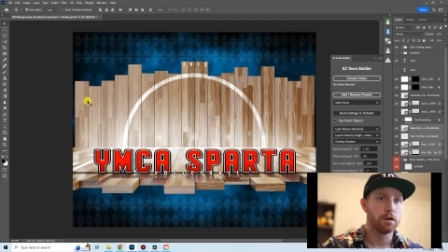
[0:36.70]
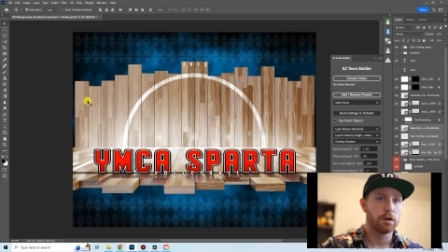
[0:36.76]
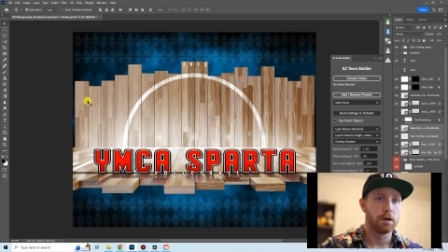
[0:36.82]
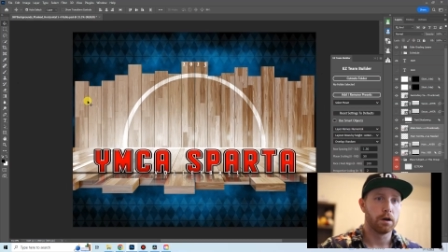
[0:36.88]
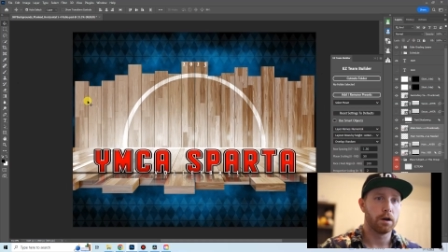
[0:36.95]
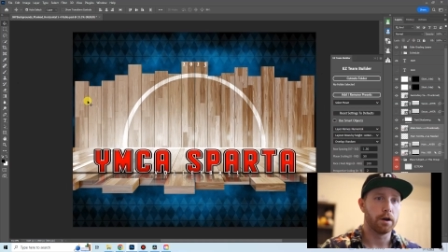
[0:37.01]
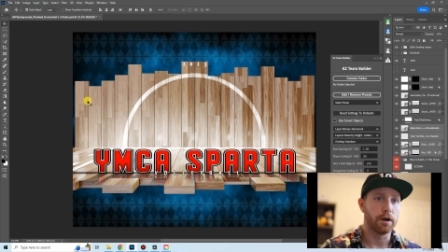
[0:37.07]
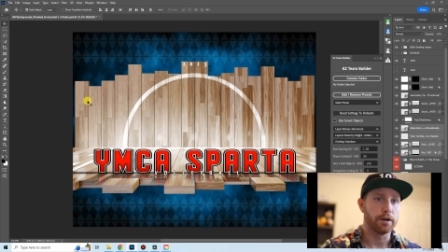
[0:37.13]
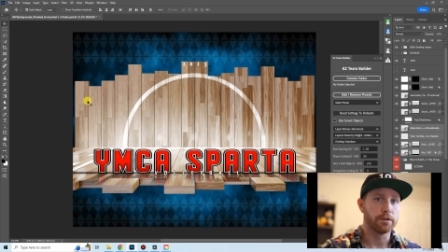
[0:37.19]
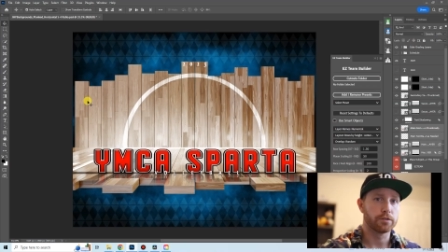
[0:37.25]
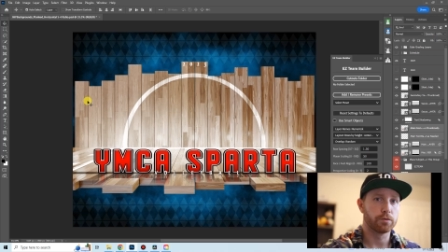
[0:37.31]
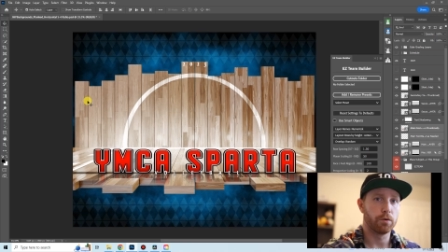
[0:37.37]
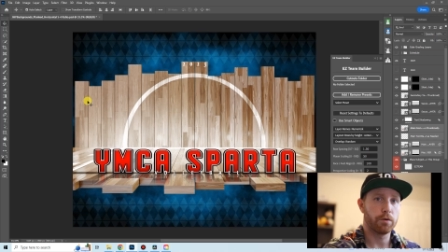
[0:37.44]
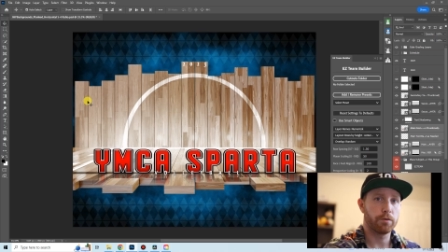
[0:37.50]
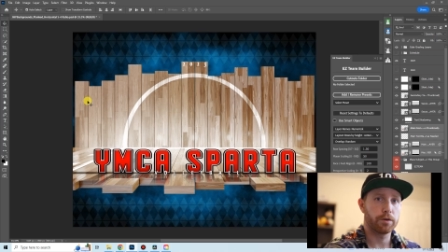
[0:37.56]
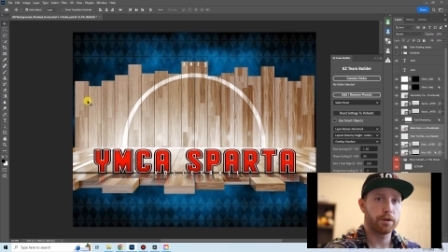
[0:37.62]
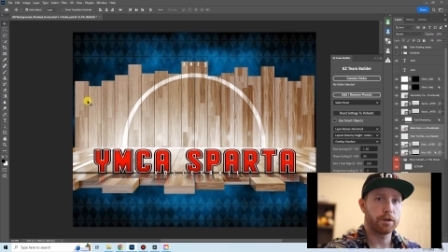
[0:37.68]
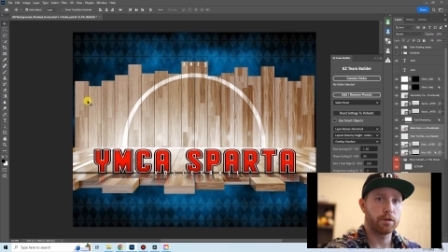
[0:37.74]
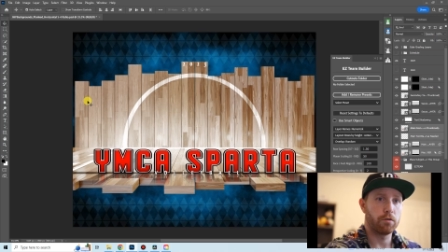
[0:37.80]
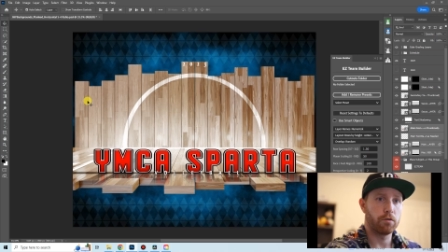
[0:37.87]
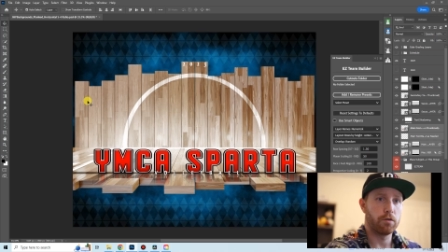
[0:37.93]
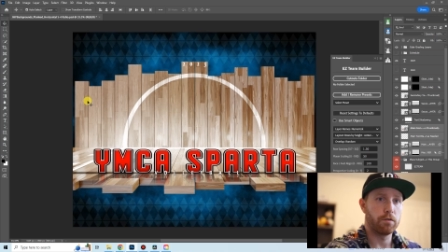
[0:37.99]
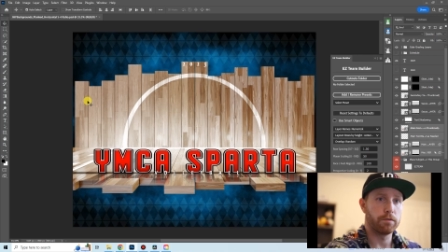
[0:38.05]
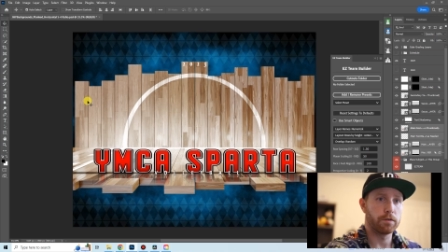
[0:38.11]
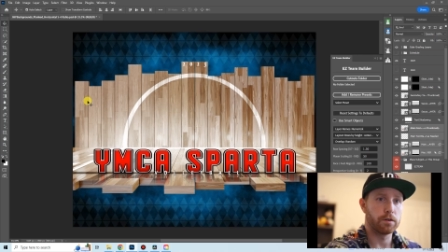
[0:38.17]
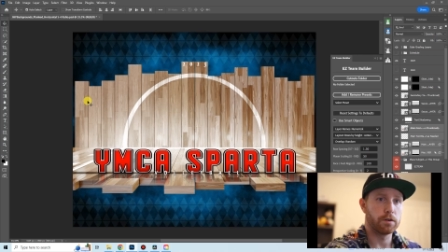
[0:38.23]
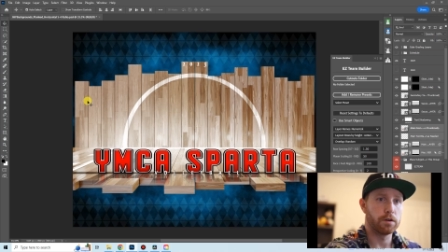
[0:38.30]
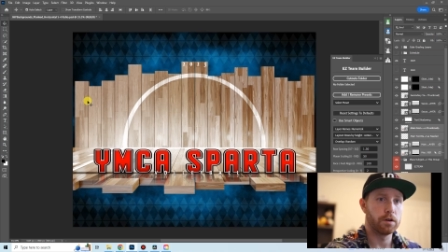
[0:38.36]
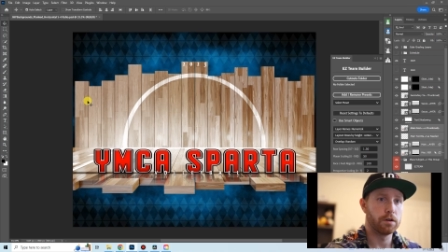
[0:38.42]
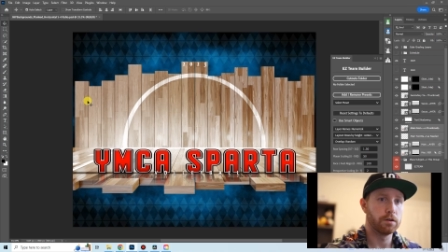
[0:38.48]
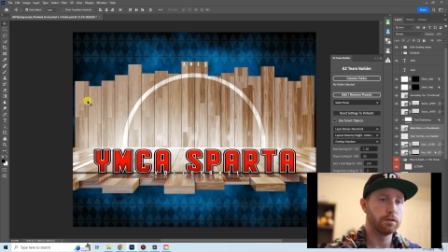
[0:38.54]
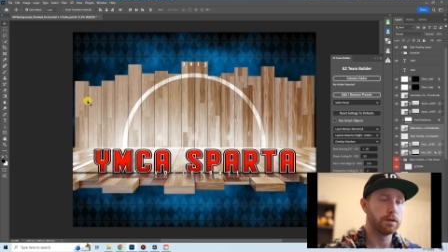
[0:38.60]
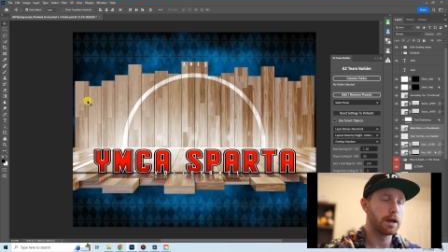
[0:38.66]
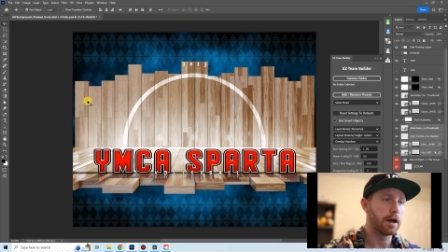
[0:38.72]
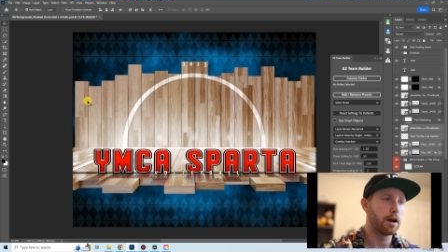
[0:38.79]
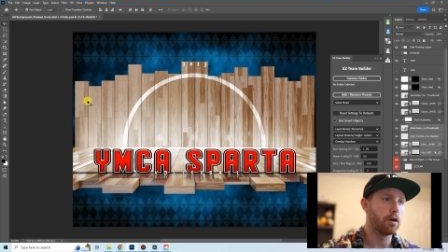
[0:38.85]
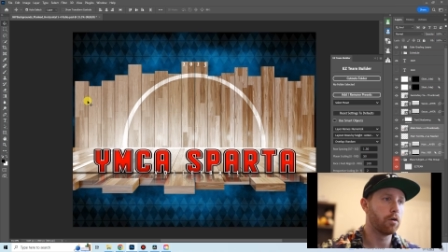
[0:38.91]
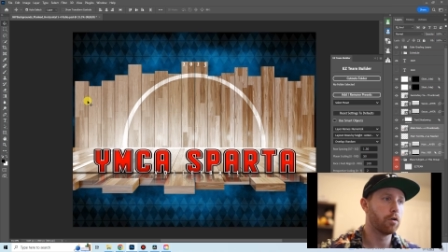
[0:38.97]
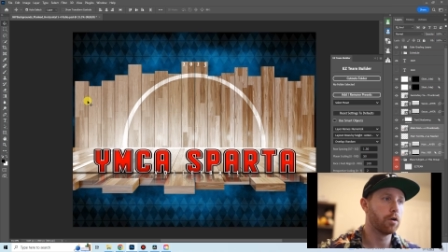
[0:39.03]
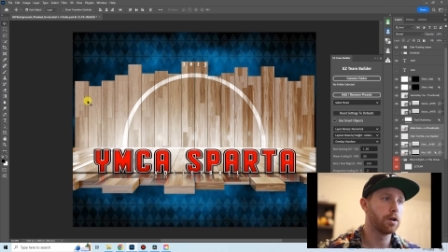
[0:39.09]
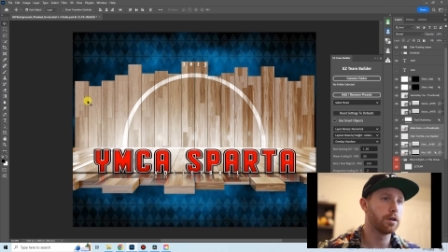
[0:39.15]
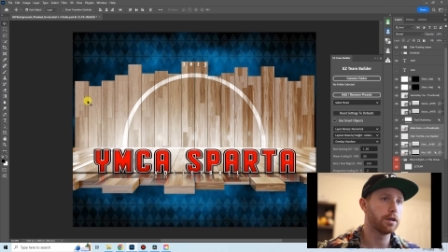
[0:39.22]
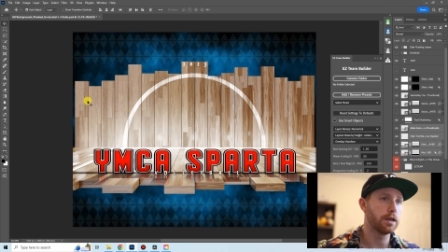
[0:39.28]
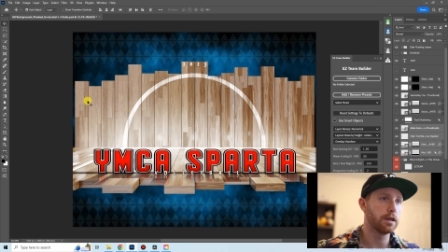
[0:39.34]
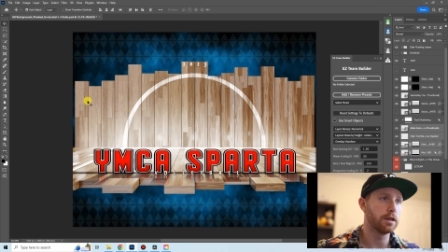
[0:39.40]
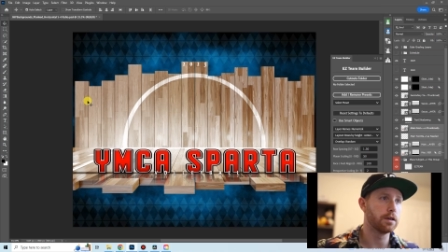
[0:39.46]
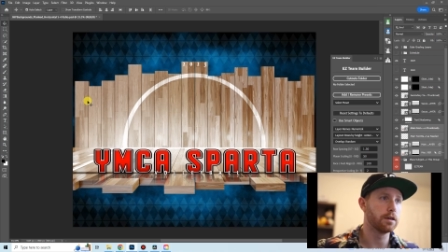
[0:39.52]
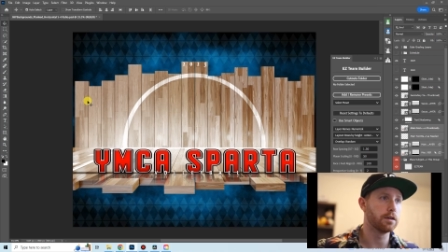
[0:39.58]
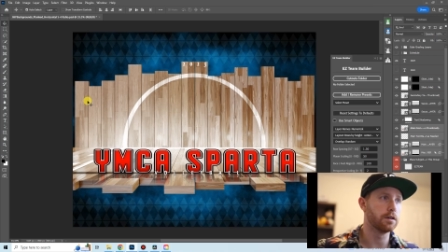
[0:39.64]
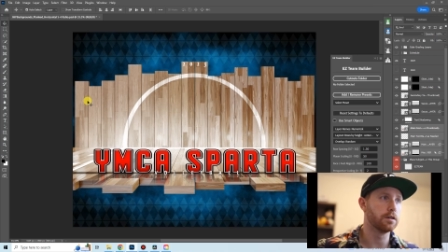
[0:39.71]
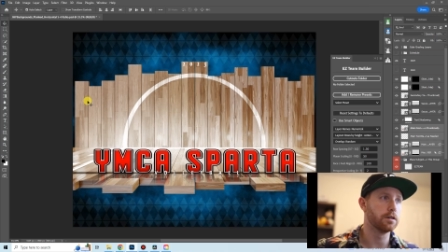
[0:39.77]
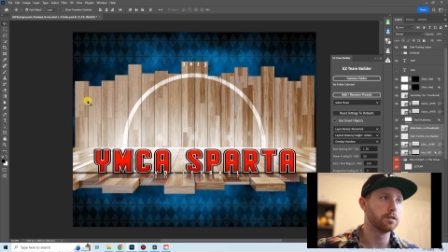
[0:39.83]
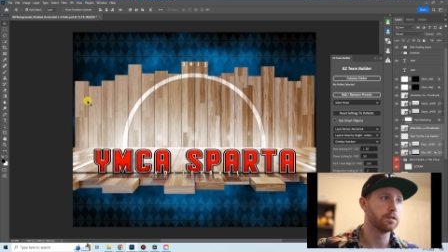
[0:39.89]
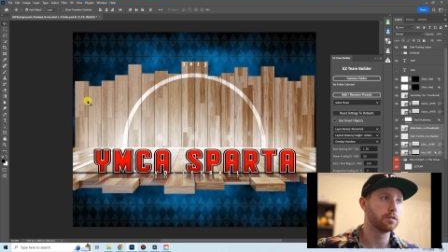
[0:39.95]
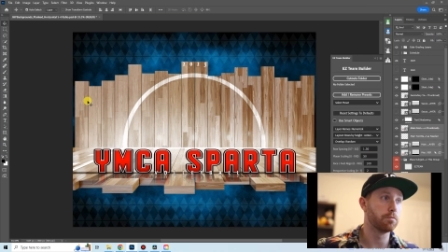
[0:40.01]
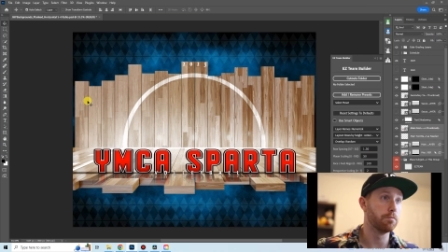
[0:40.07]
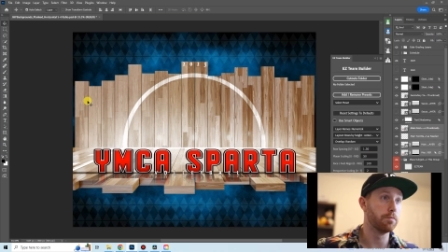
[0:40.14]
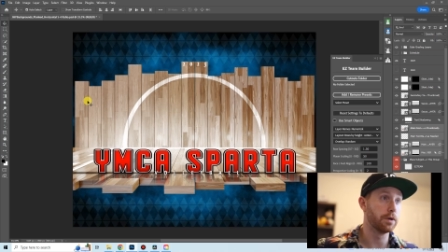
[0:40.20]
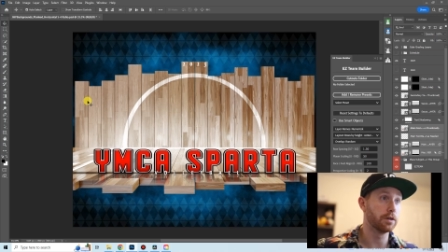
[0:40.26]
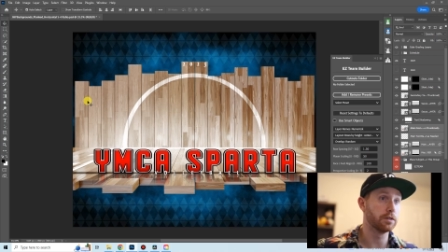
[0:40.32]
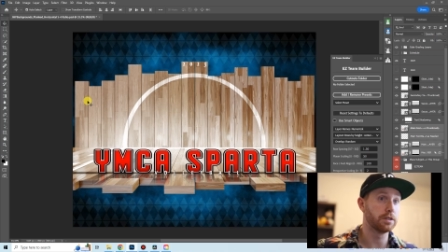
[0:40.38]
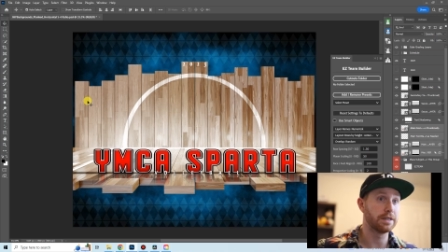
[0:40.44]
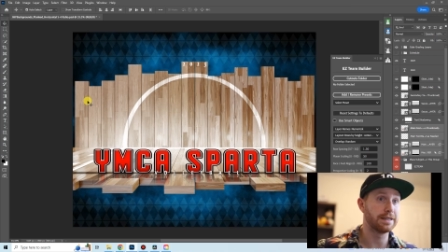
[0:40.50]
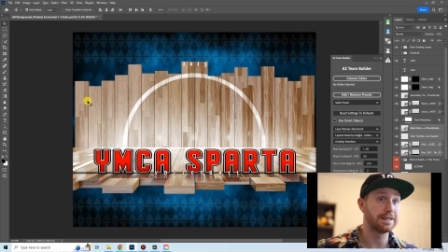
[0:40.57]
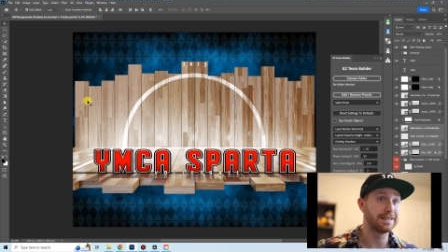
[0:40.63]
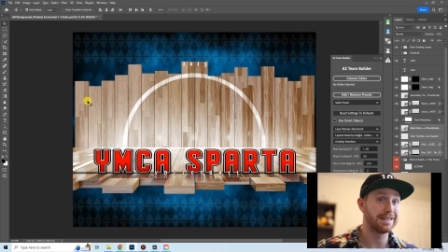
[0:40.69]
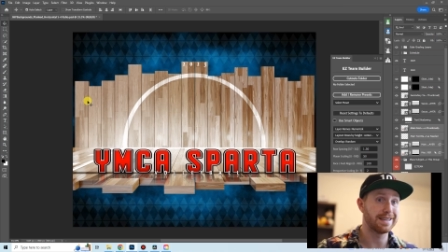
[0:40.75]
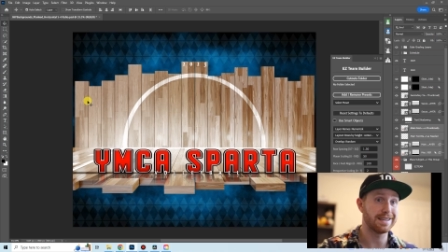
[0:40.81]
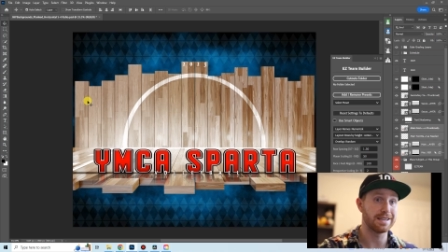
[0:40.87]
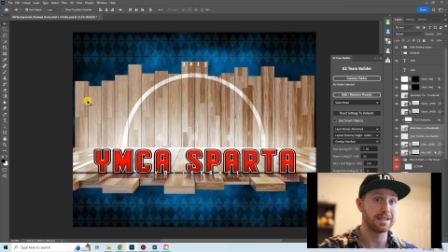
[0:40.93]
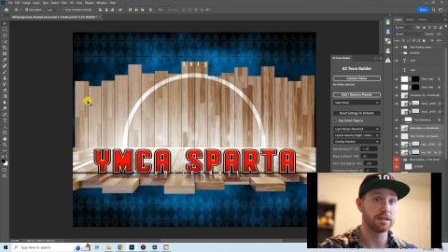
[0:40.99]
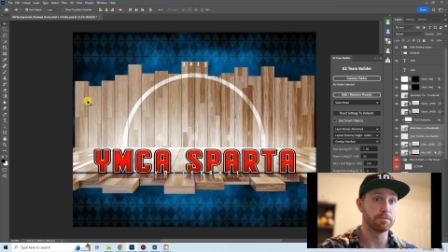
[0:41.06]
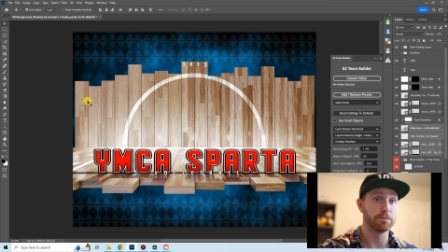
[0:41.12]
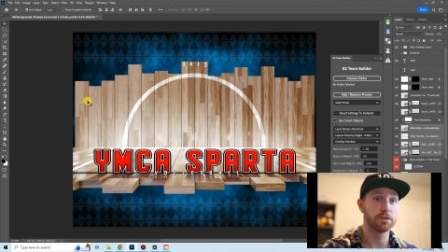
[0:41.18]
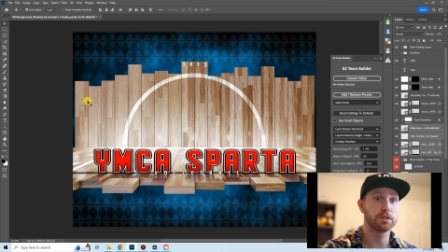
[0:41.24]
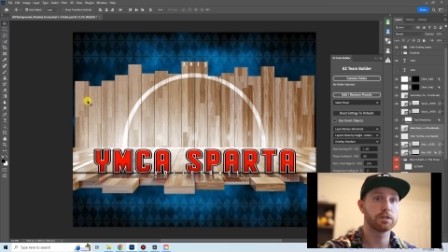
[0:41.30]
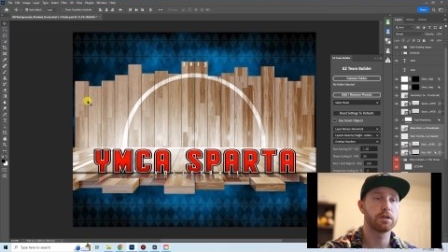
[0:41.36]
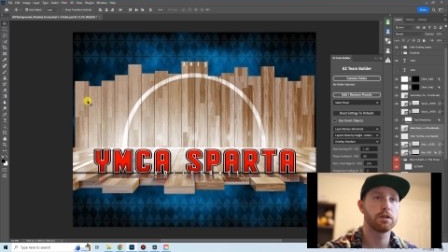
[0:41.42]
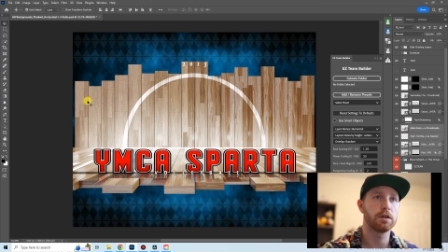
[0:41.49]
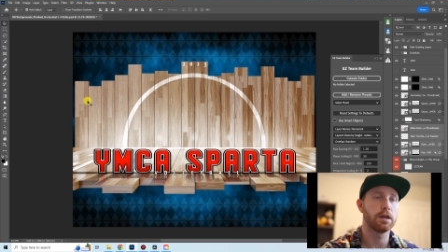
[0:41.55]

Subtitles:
Alright, so what we're going to go over now is building teams,